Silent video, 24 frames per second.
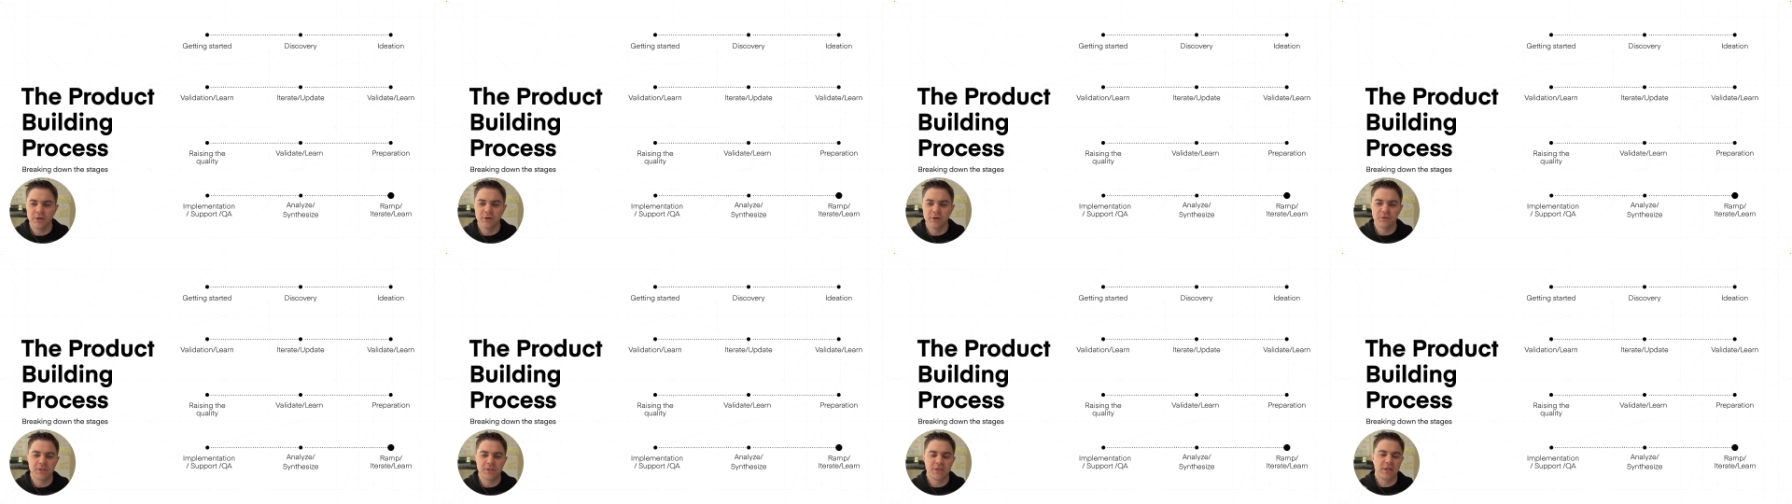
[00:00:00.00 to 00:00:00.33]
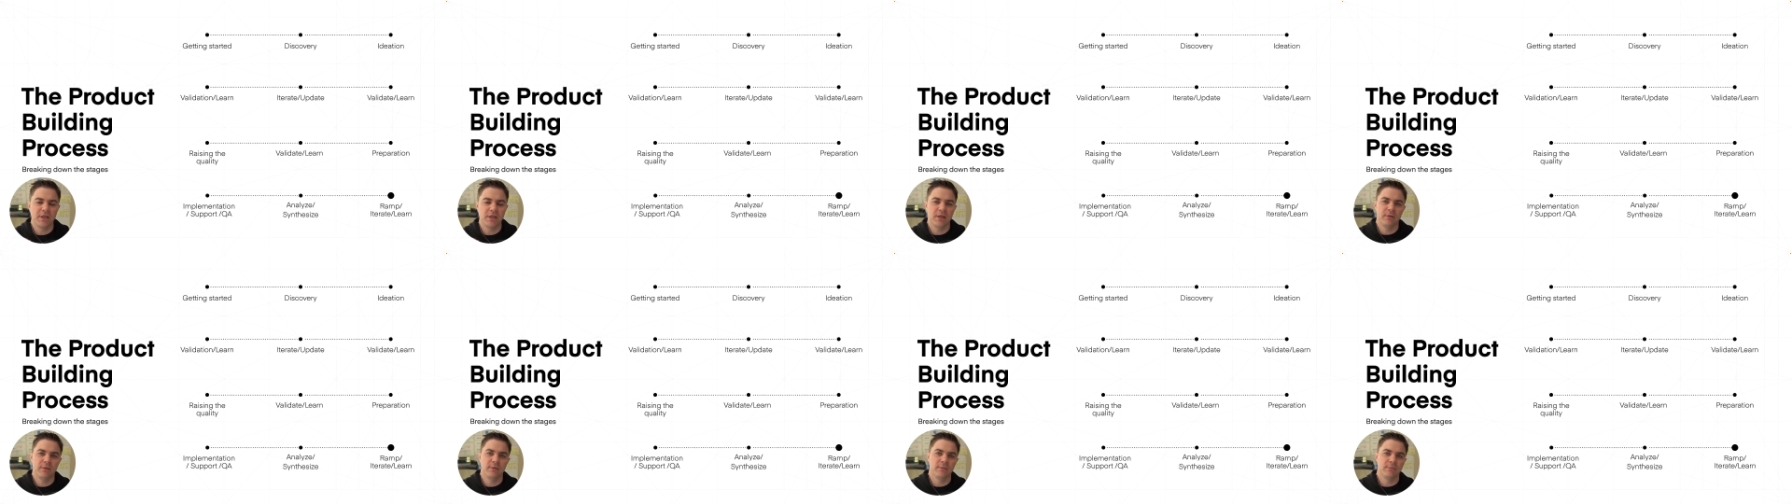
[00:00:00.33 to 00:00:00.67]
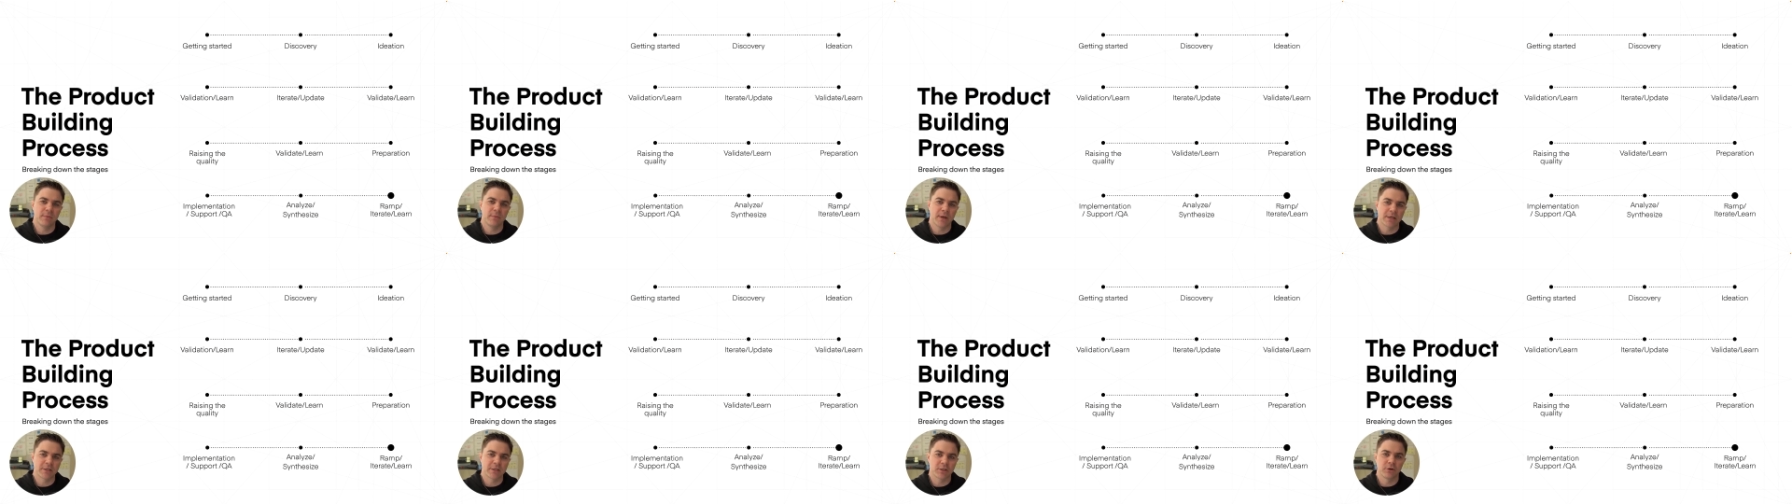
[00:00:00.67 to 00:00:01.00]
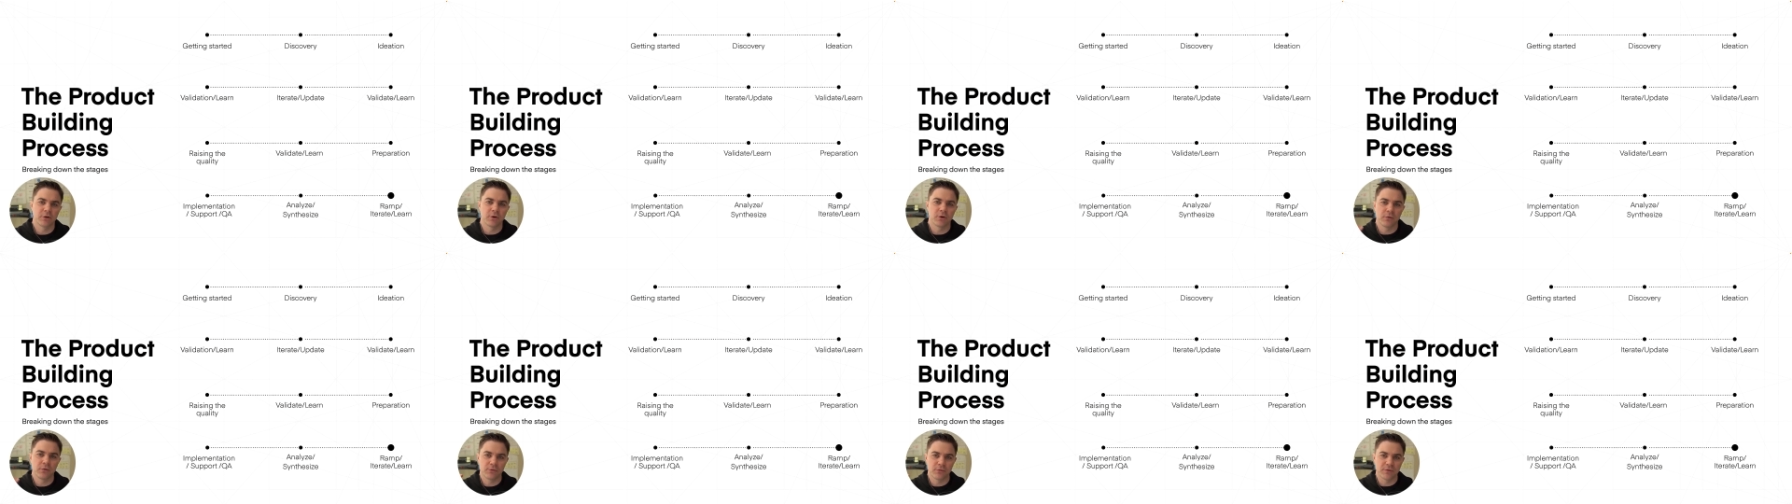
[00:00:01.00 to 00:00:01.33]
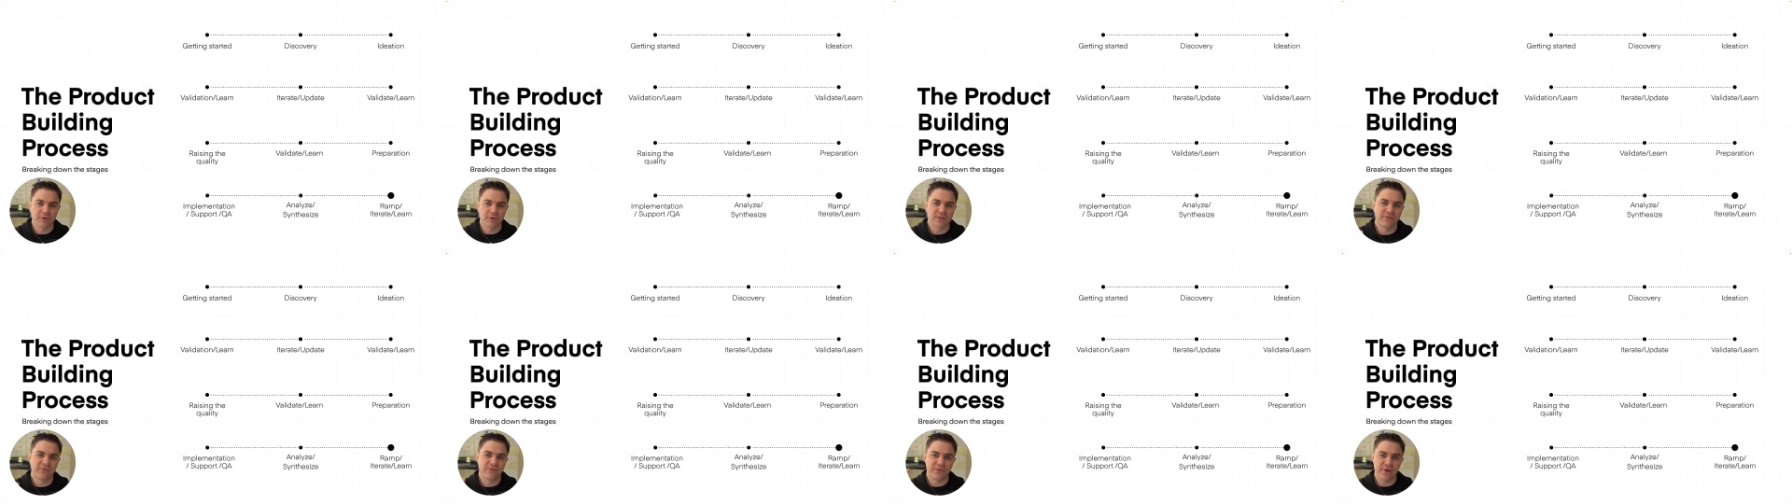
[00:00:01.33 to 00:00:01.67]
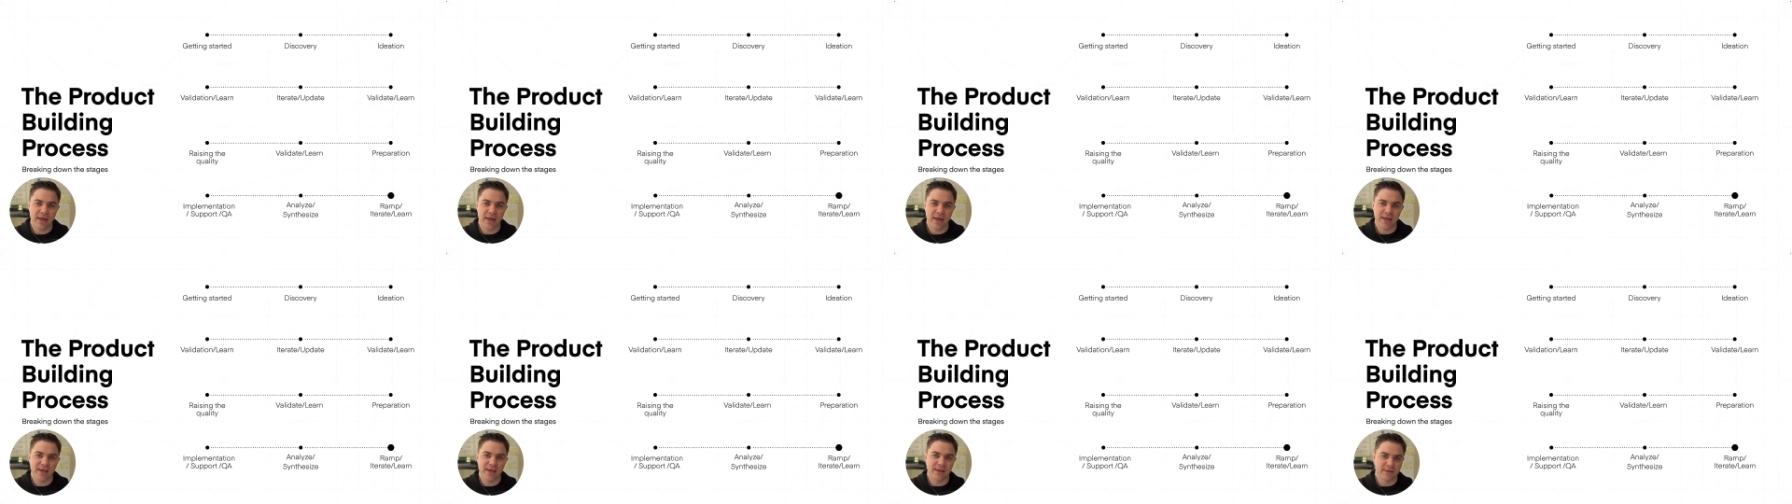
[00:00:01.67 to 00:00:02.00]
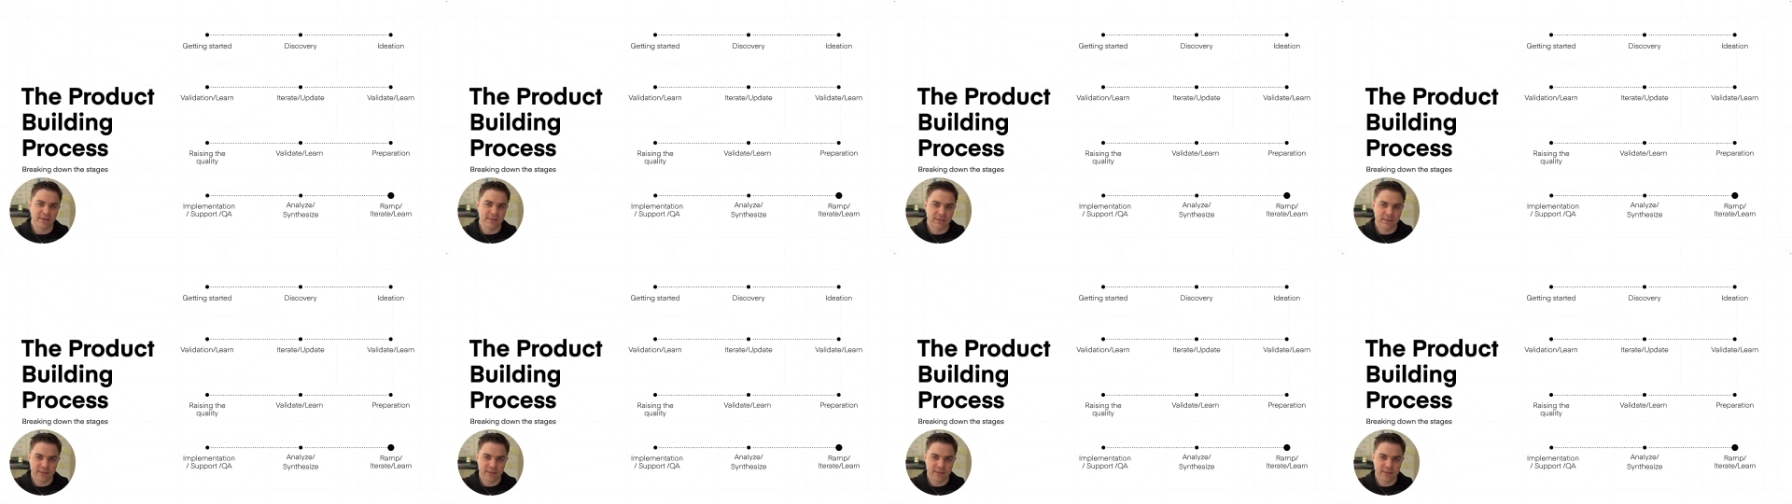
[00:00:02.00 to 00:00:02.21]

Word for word: team has to go through this phase